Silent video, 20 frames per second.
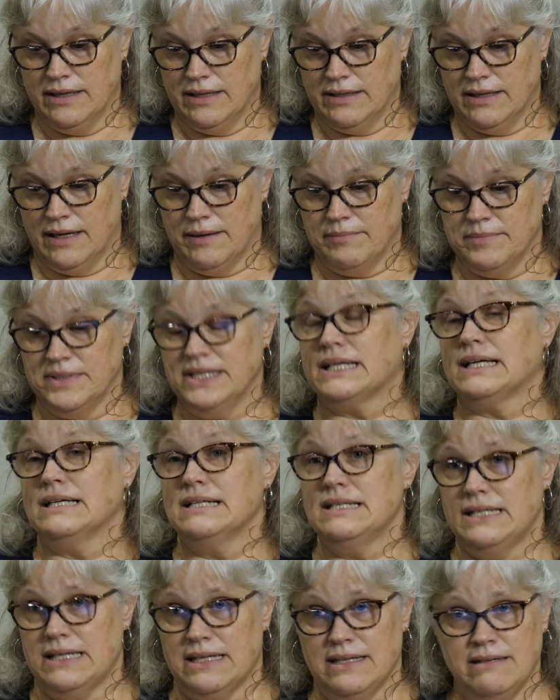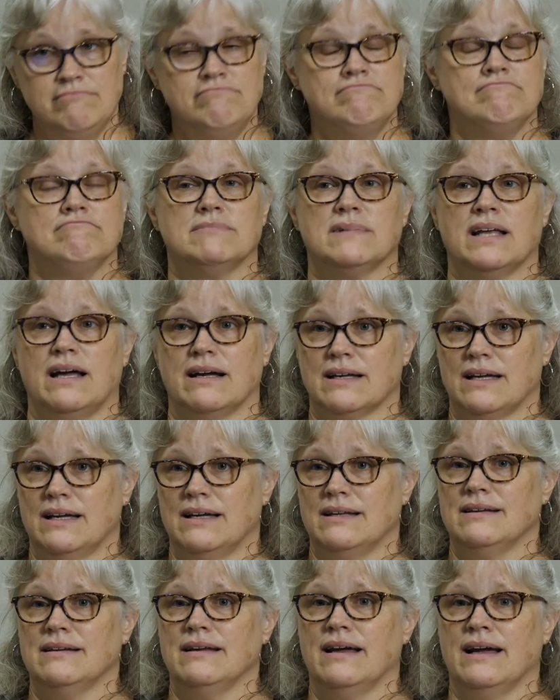nicotine, that
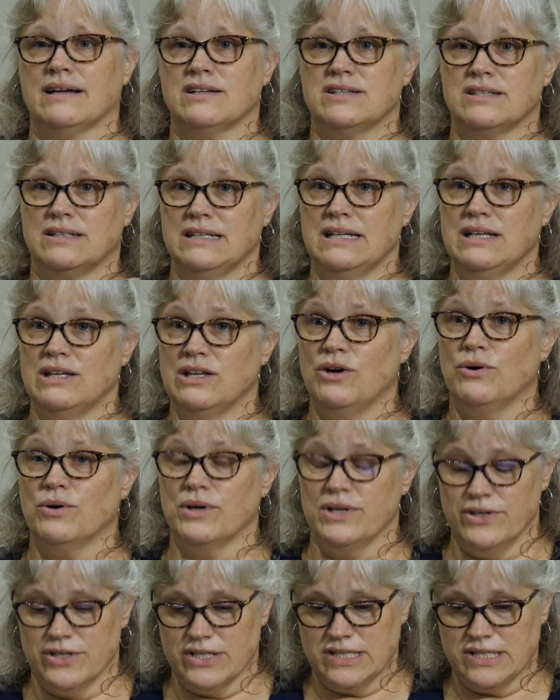can actually lower your